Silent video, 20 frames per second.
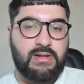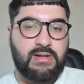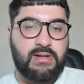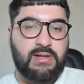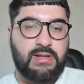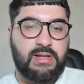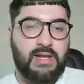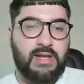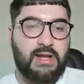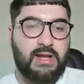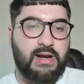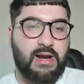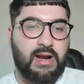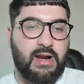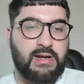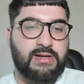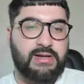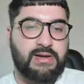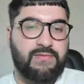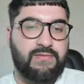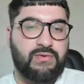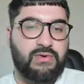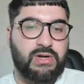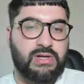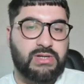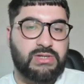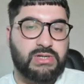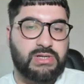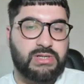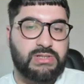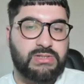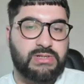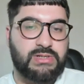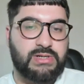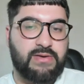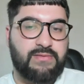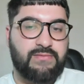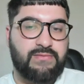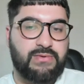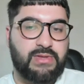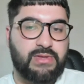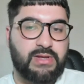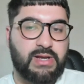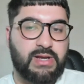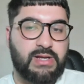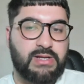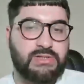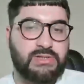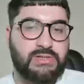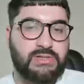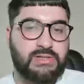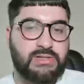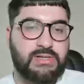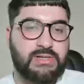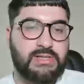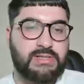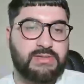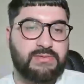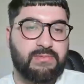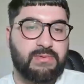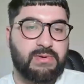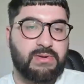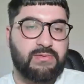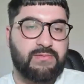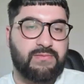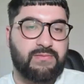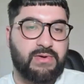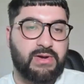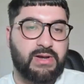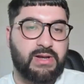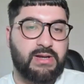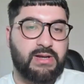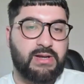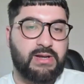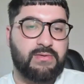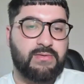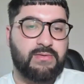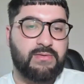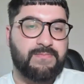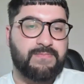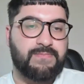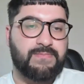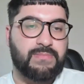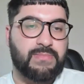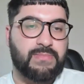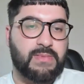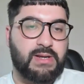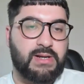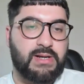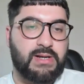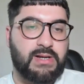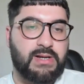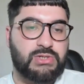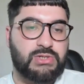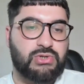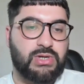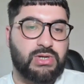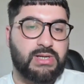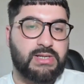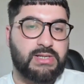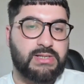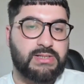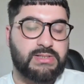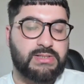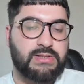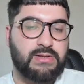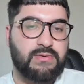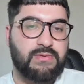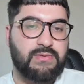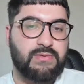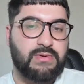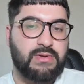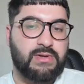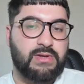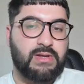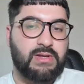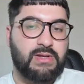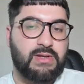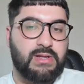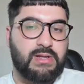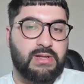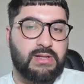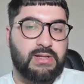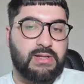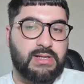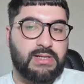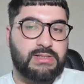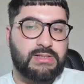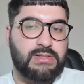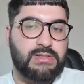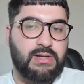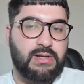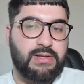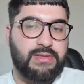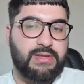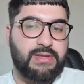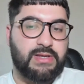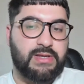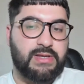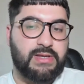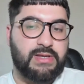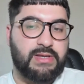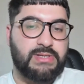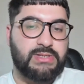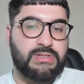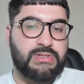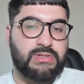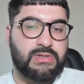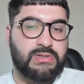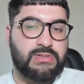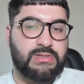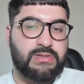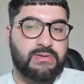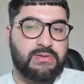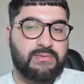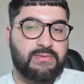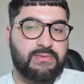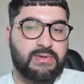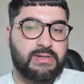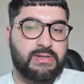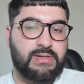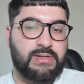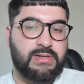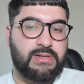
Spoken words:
Yeah, I'll definitely got Charles Jourdain for that. Charles Jourdain is a very good fighter, like striking and stuff. Yeah, so I think he beats John Silva.